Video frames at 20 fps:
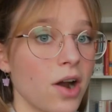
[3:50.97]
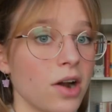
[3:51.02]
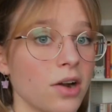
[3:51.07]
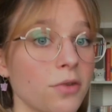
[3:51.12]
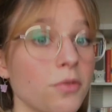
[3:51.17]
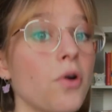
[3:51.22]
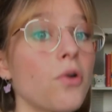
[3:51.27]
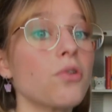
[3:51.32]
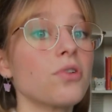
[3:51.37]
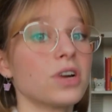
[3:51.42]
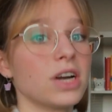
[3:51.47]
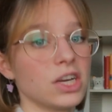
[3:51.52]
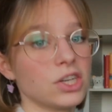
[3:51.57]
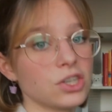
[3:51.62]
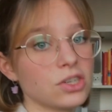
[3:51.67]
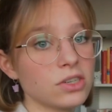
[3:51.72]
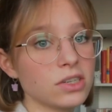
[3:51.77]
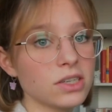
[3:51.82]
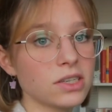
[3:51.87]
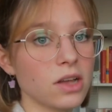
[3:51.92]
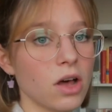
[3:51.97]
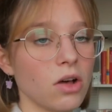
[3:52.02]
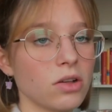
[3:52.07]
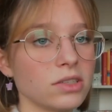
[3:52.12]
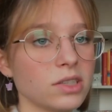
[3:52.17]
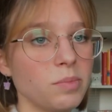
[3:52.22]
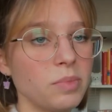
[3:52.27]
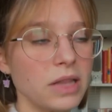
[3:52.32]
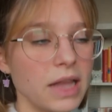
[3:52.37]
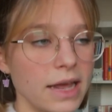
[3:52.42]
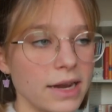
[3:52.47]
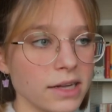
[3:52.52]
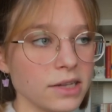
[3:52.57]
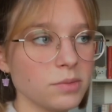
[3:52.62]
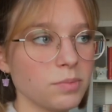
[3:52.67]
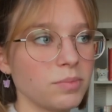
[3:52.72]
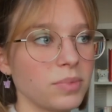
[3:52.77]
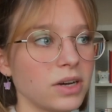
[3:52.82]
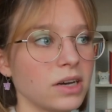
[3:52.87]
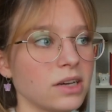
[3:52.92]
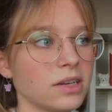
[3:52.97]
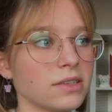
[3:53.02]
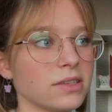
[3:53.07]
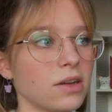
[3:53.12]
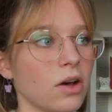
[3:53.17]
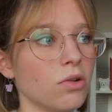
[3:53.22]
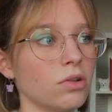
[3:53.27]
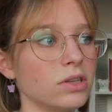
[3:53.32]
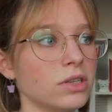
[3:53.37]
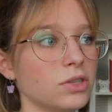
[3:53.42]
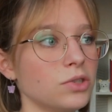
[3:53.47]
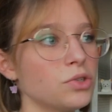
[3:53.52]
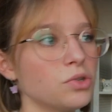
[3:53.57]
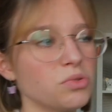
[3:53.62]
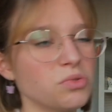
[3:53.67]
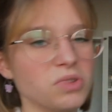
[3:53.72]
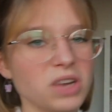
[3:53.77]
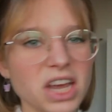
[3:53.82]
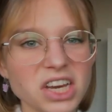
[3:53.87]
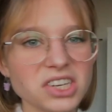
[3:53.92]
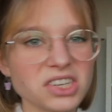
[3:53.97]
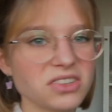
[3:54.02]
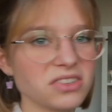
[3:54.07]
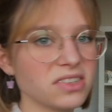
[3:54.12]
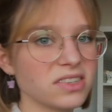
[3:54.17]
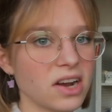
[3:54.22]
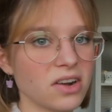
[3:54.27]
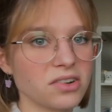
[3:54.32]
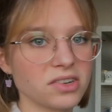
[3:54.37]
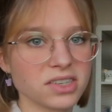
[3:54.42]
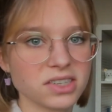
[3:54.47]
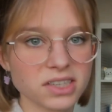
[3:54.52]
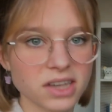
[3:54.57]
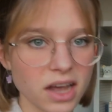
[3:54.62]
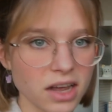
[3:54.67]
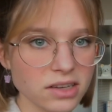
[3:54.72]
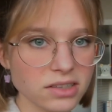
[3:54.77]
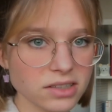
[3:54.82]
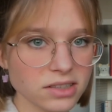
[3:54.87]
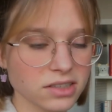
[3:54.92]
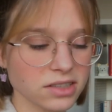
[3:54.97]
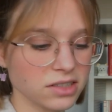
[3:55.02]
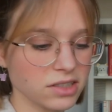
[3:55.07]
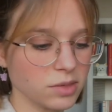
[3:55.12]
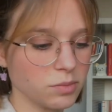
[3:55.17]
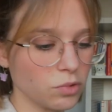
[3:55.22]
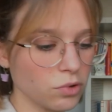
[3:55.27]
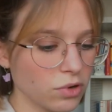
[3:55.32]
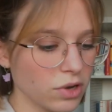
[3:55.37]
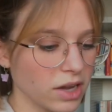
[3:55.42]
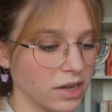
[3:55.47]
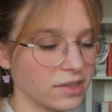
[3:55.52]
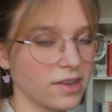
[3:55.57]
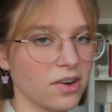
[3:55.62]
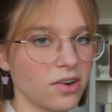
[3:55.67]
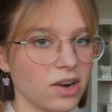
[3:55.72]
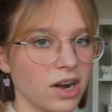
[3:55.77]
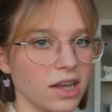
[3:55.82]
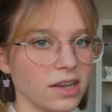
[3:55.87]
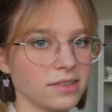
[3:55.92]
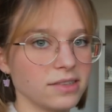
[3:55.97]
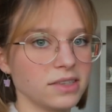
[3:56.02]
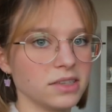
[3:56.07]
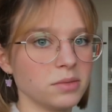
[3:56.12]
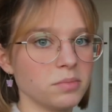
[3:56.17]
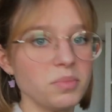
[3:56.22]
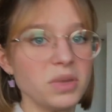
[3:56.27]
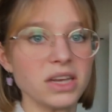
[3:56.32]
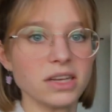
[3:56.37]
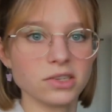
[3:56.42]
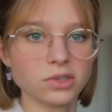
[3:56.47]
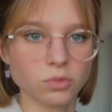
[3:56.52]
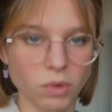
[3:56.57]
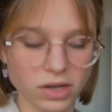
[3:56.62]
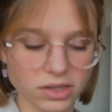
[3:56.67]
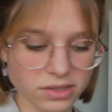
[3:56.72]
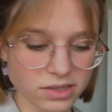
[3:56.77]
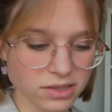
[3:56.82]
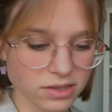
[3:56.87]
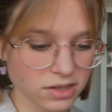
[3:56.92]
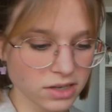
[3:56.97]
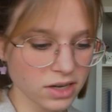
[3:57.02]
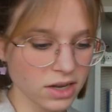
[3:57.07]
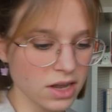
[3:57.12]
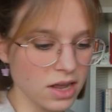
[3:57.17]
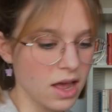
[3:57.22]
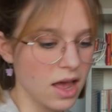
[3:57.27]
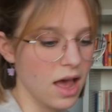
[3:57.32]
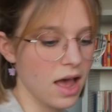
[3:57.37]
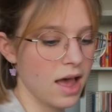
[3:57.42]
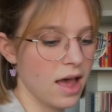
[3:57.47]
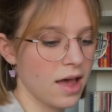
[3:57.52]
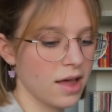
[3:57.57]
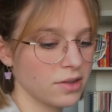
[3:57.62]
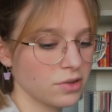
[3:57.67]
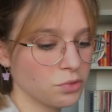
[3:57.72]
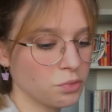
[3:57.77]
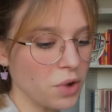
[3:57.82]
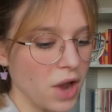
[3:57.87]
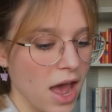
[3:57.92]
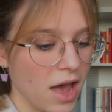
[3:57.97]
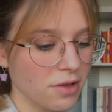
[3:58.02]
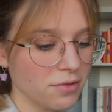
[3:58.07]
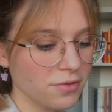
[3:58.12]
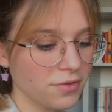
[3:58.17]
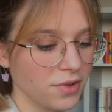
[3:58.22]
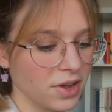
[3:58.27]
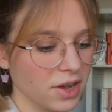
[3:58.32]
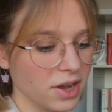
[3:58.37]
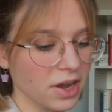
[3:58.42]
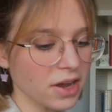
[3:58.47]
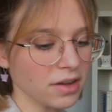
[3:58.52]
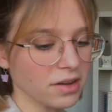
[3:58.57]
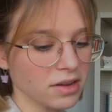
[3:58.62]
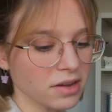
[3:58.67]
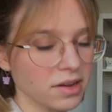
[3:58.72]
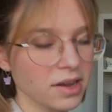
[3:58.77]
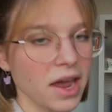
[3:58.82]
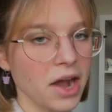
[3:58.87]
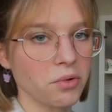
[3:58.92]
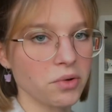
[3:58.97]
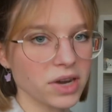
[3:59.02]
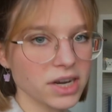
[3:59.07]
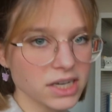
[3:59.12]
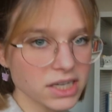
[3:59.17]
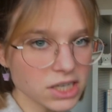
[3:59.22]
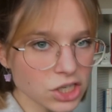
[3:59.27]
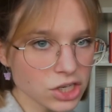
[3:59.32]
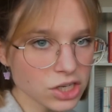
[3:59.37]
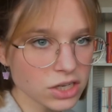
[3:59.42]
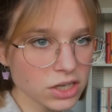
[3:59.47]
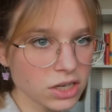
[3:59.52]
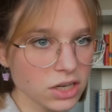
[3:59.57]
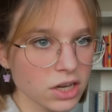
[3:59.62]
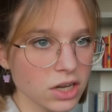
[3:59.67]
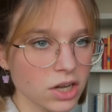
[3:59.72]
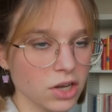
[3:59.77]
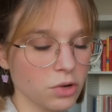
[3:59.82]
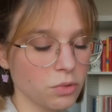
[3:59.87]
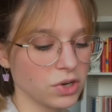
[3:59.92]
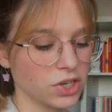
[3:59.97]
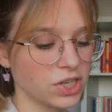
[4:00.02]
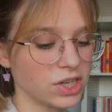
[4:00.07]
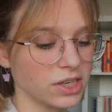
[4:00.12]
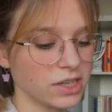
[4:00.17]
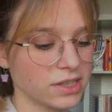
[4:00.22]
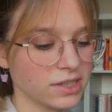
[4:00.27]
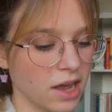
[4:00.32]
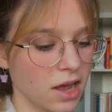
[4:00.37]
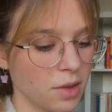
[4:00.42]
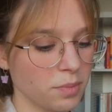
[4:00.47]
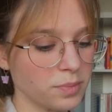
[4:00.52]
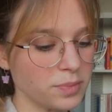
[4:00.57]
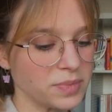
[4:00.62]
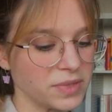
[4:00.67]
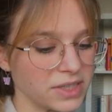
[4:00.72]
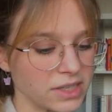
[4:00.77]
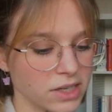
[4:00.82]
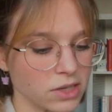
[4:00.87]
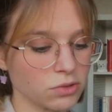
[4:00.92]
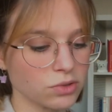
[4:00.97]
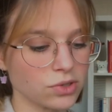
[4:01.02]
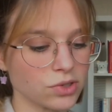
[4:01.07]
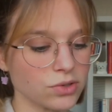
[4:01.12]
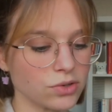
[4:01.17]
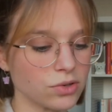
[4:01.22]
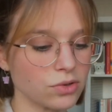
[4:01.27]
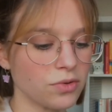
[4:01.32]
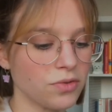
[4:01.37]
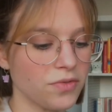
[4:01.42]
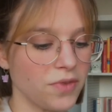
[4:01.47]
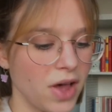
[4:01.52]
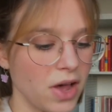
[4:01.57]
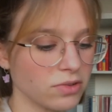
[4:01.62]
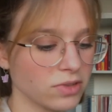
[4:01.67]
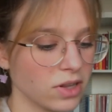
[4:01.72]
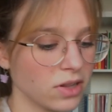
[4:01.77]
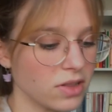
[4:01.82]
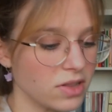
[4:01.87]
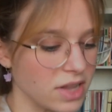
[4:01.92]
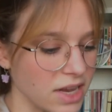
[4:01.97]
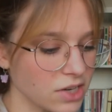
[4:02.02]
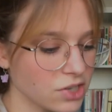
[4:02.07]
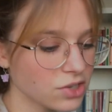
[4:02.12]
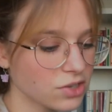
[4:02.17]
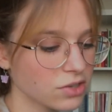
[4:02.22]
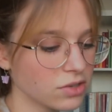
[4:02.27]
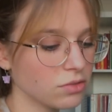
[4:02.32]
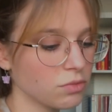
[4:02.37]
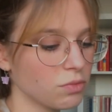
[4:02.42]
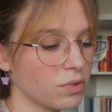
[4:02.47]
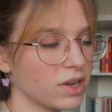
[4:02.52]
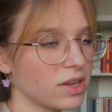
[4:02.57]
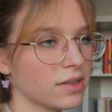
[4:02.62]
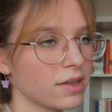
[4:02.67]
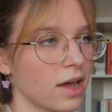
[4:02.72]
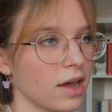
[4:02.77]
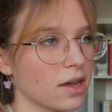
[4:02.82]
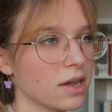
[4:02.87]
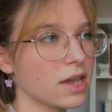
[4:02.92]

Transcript: are 4 nations on the planet, but only 2 nations are discussed in the book, and they are like the biggest ones. And we have Caridish, which is a pseudo-feudal nation with a